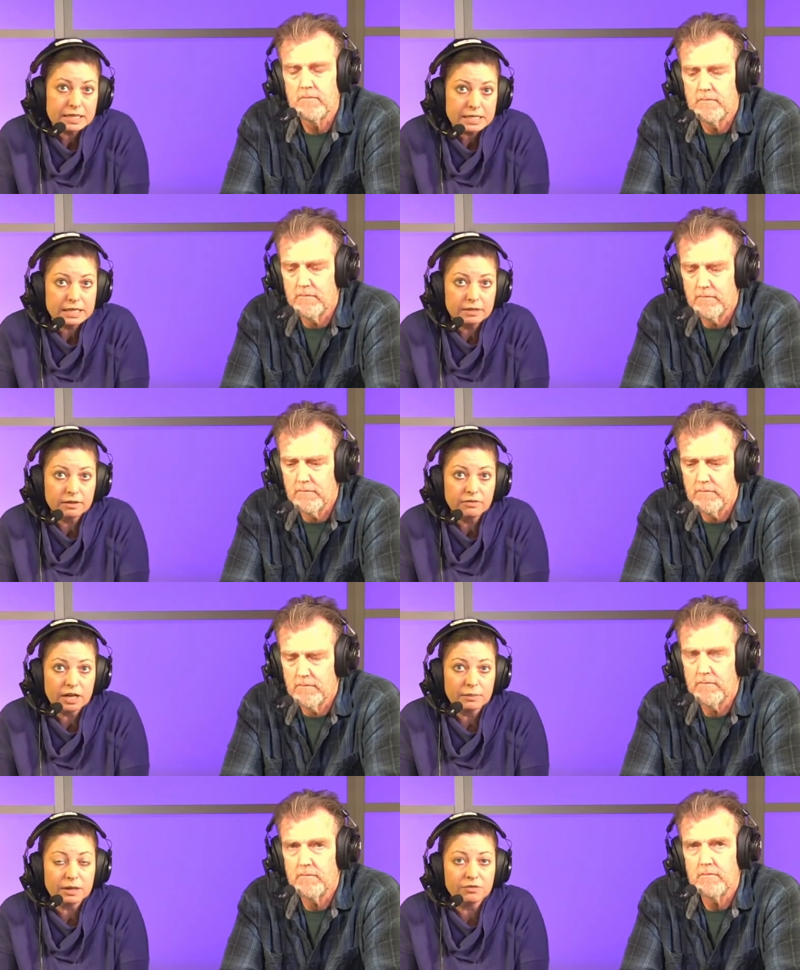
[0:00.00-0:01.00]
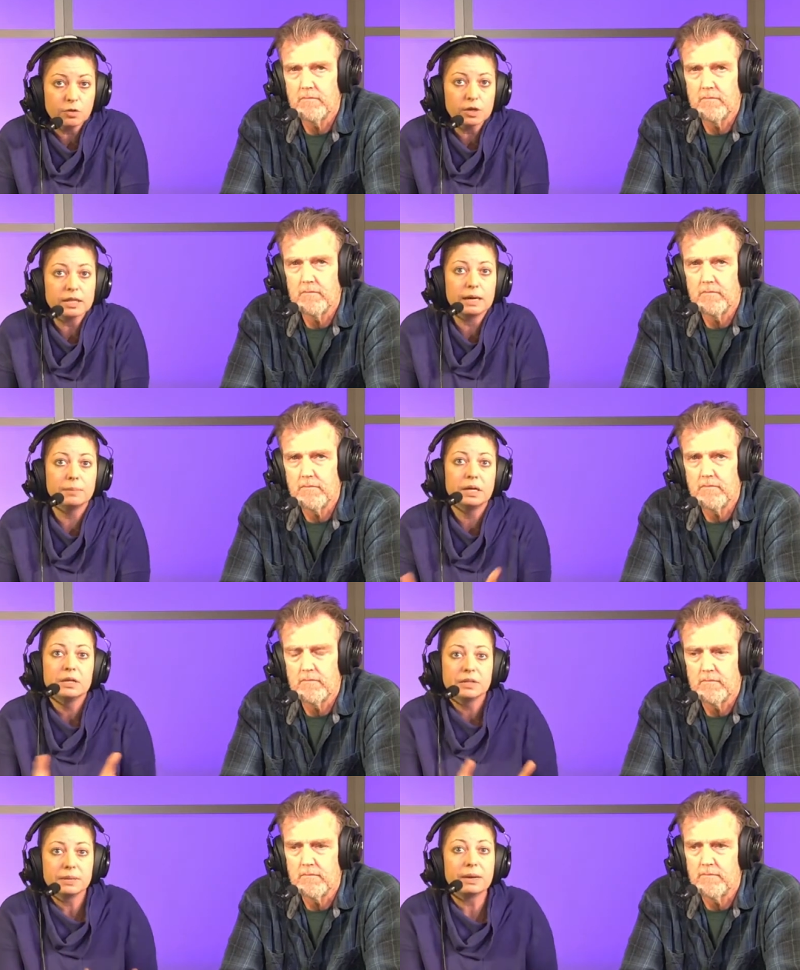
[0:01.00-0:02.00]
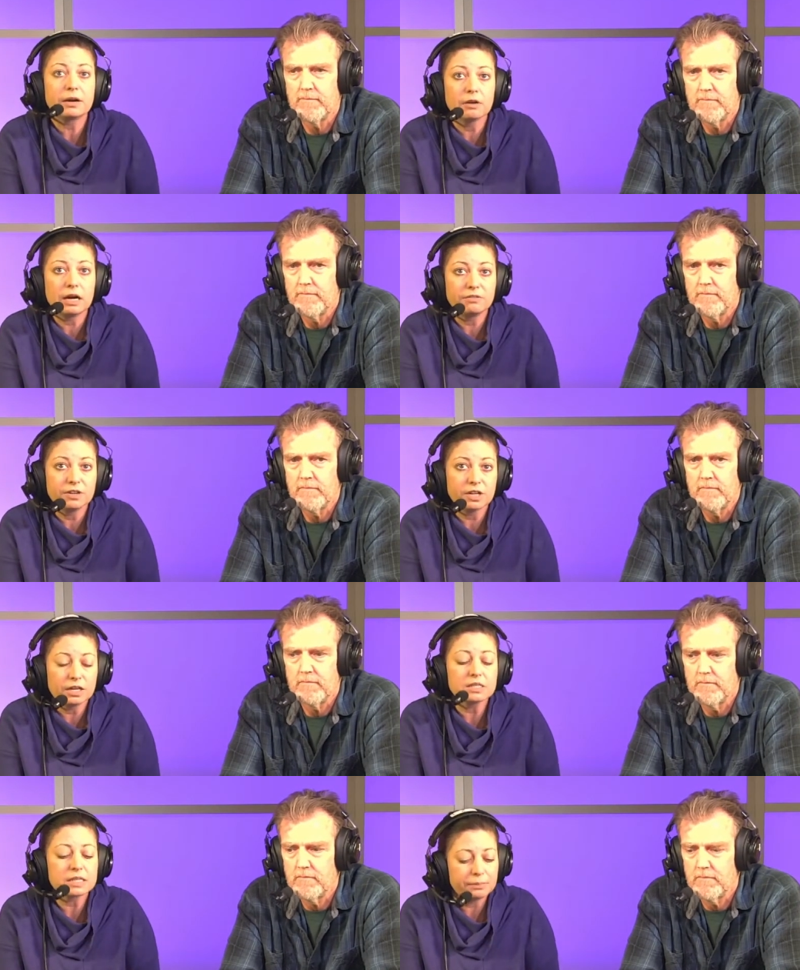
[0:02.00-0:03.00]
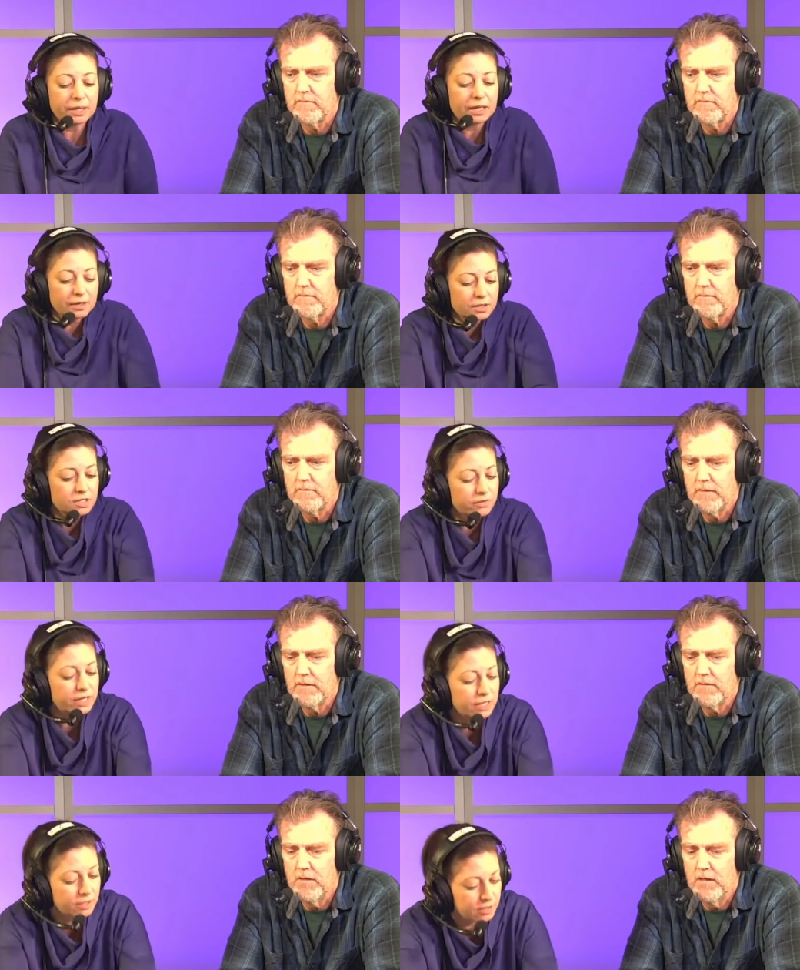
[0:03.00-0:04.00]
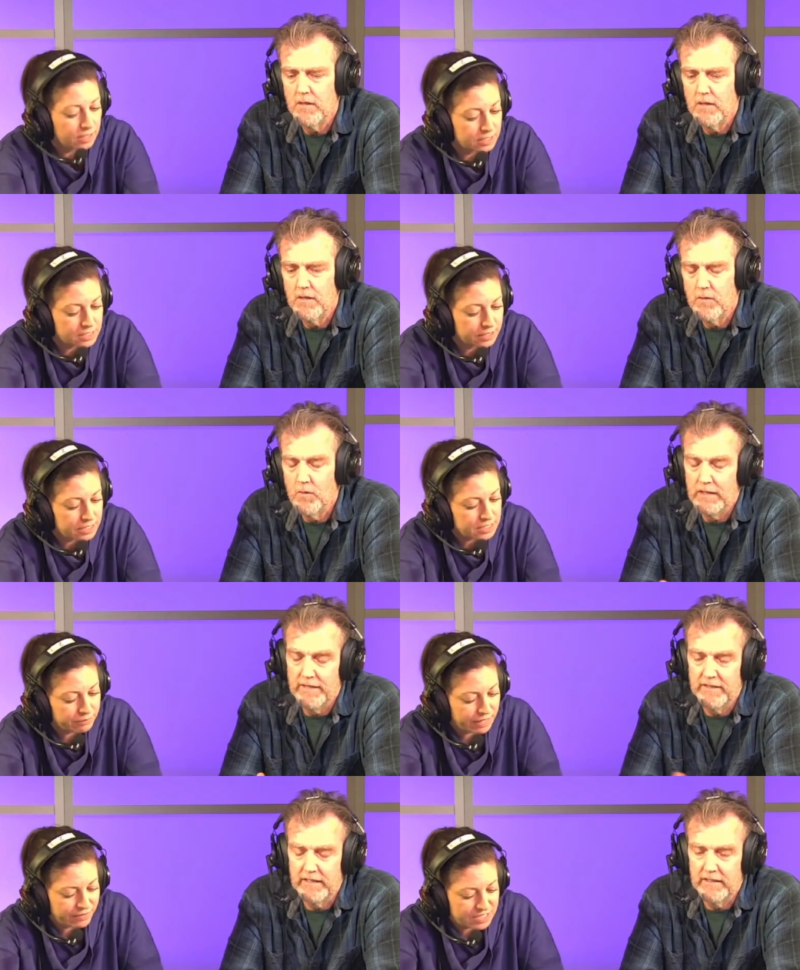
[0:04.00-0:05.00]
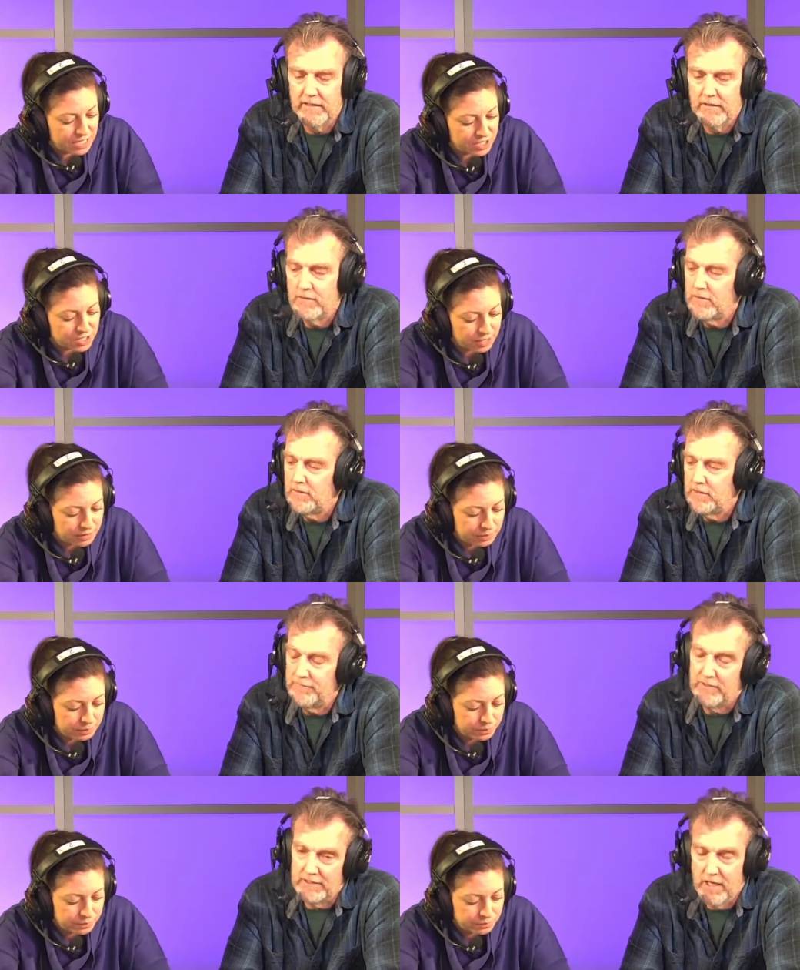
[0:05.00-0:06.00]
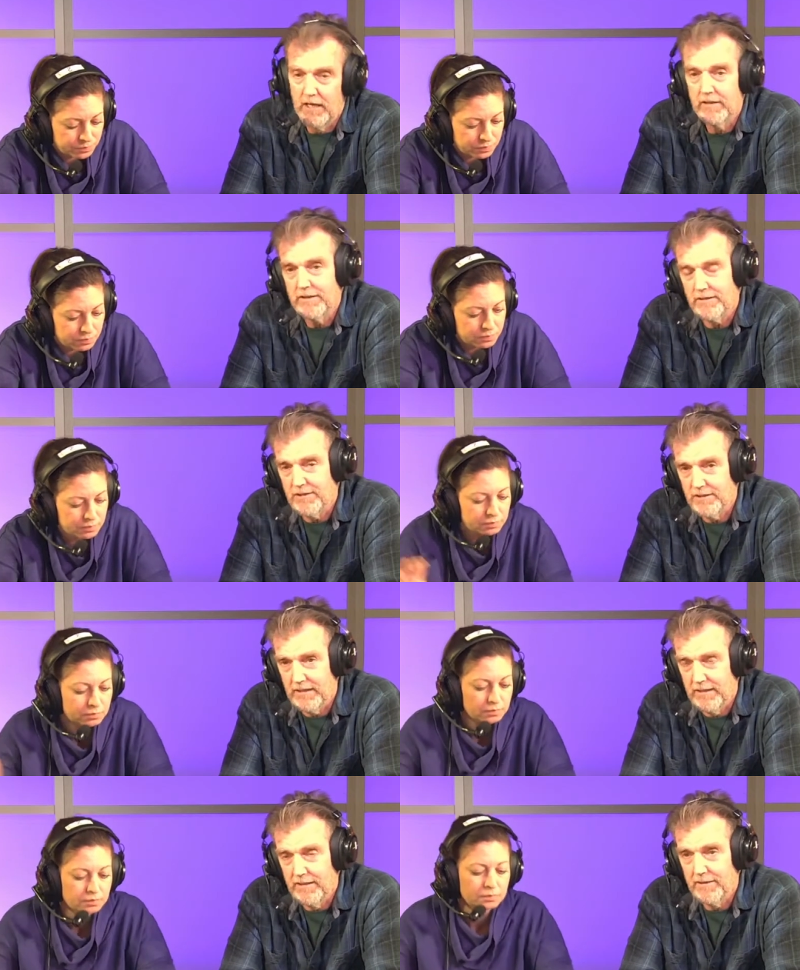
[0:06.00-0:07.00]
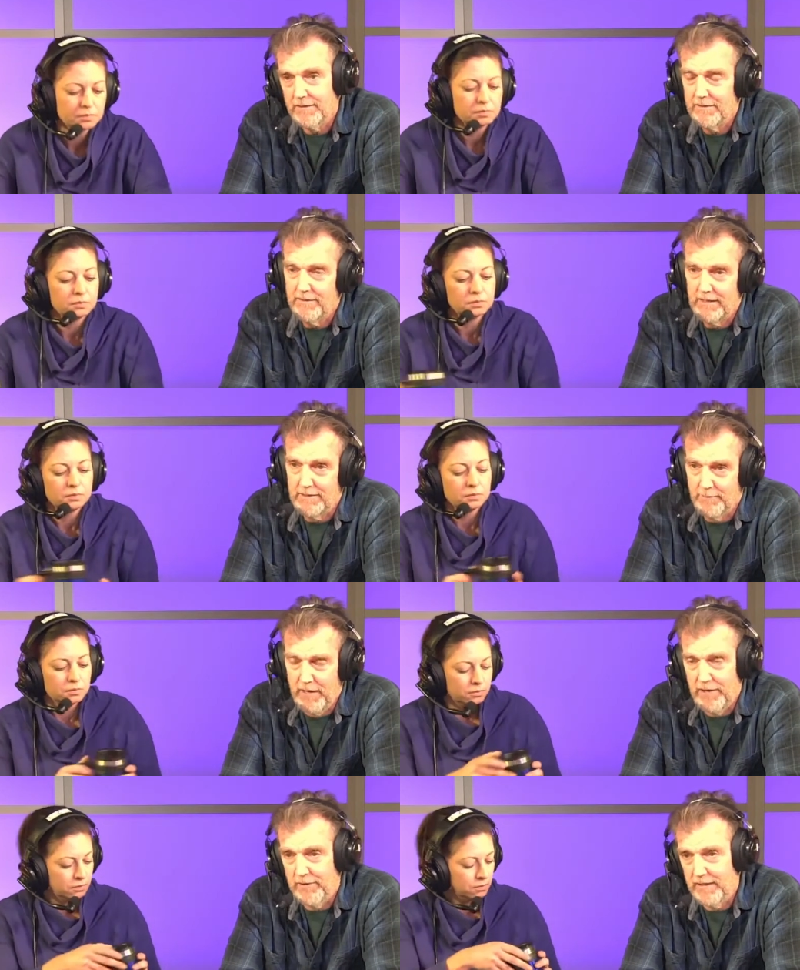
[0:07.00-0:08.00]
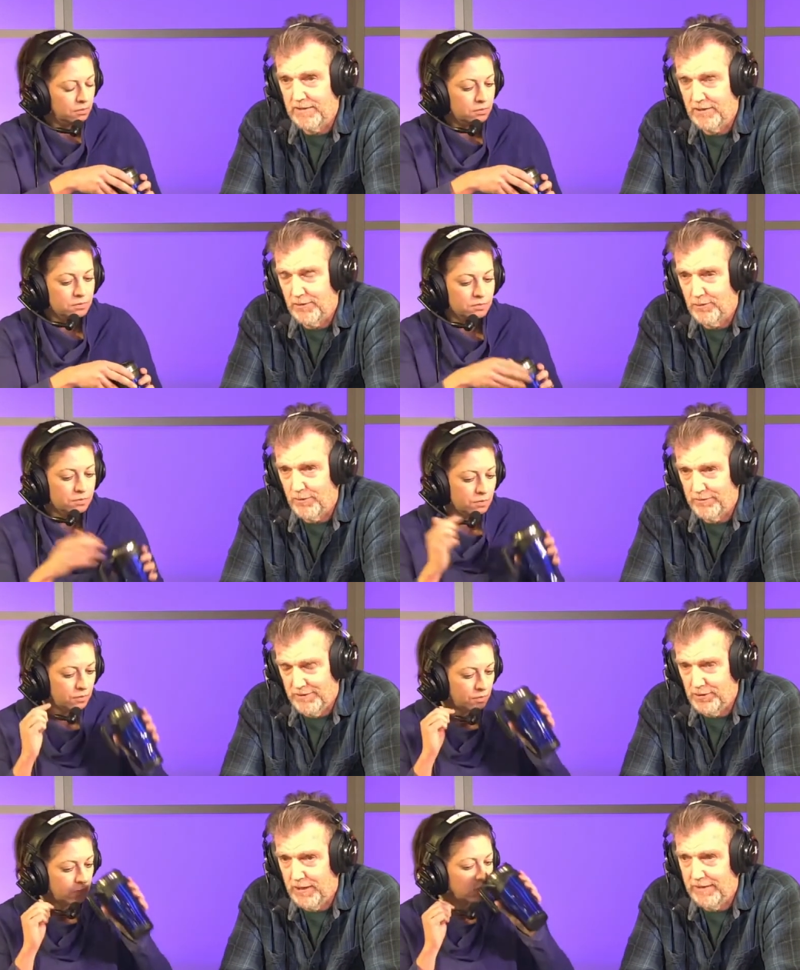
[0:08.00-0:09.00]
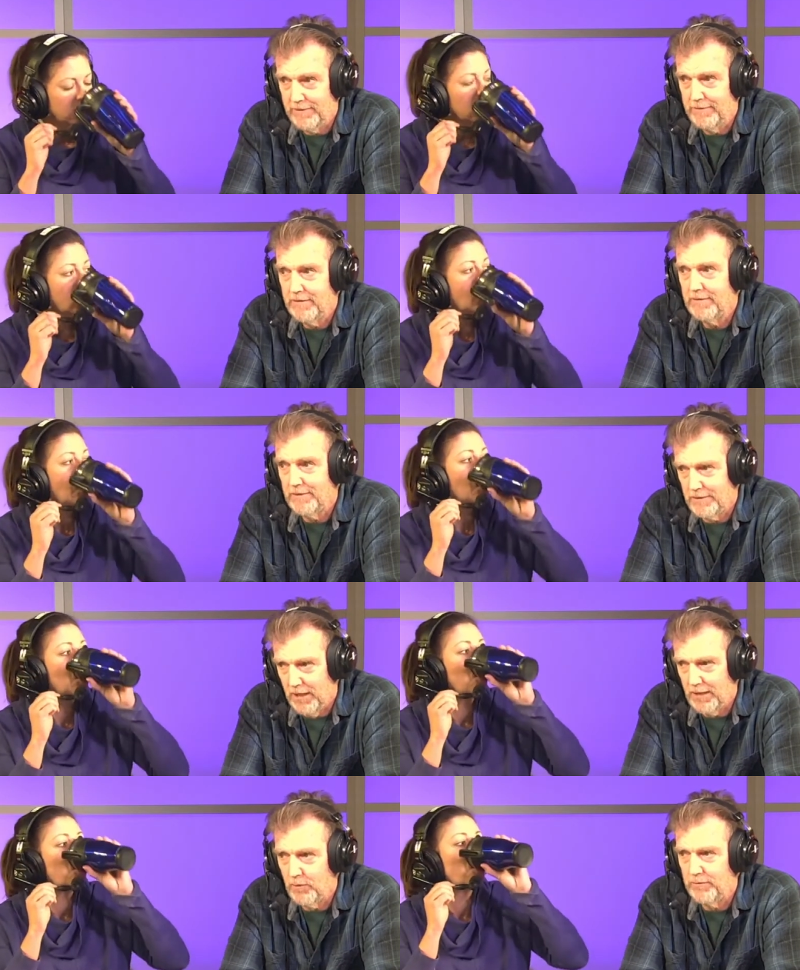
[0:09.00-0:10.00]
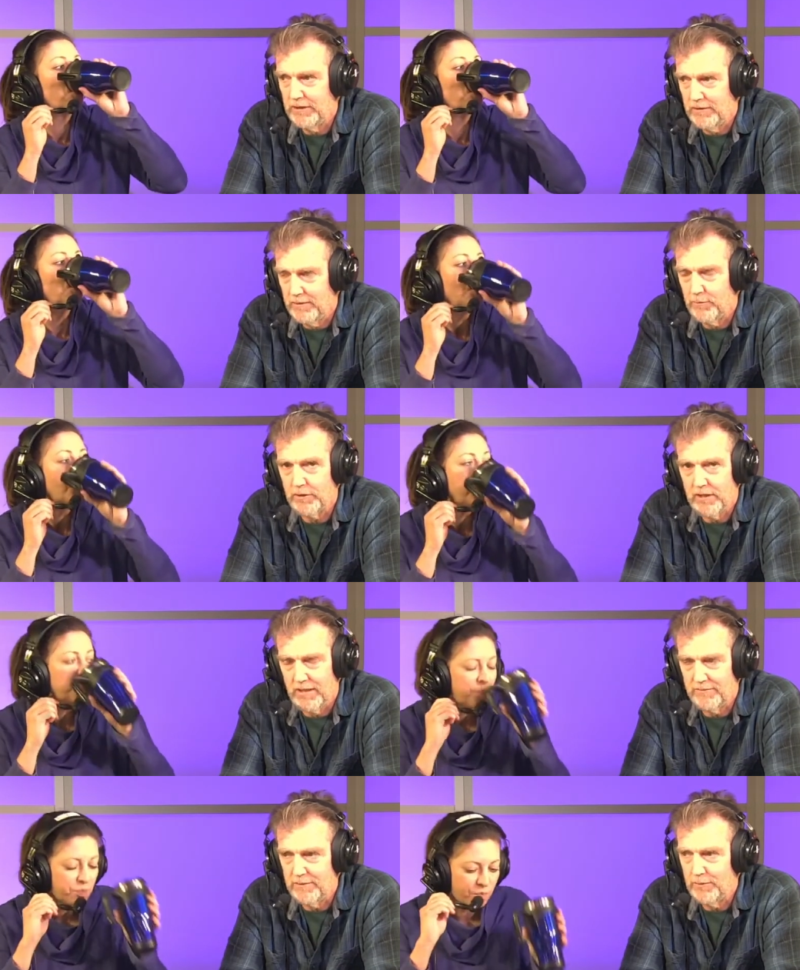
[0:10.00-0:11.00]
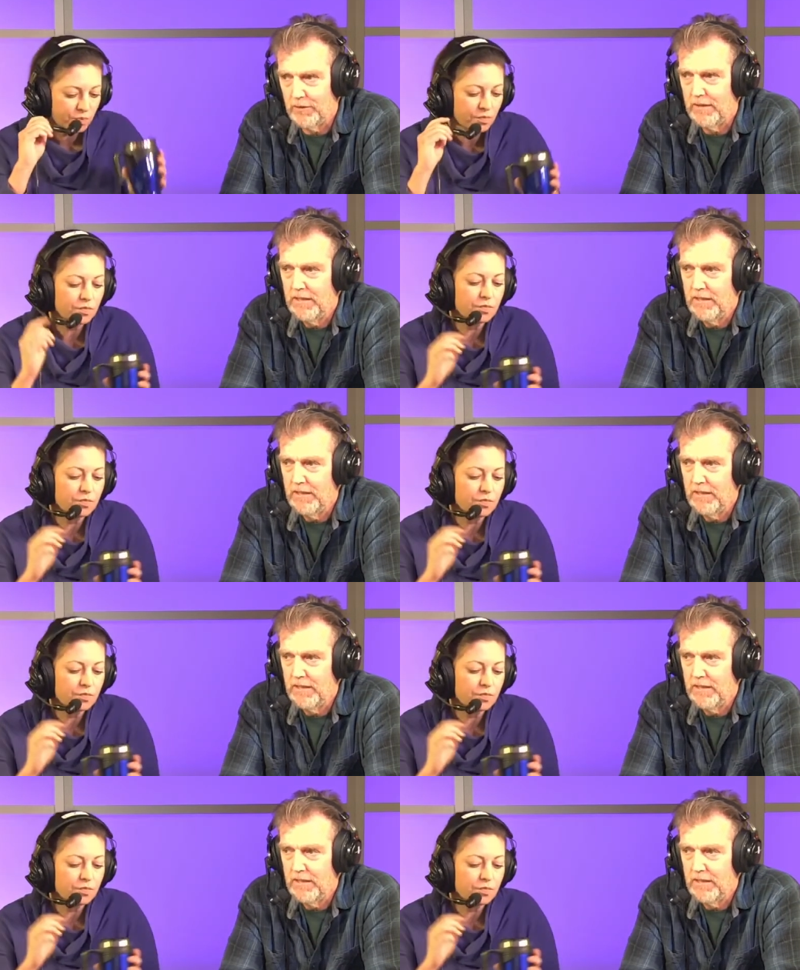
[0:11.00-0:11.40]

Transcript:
Speaker 1: into their environment for them, the better off our dogs can be. Do you have any other thoughts on this well, that I we haven't touched on?
Speaker 2: If the dog can see that the parent has control of the child, the dog will be a little more comfortable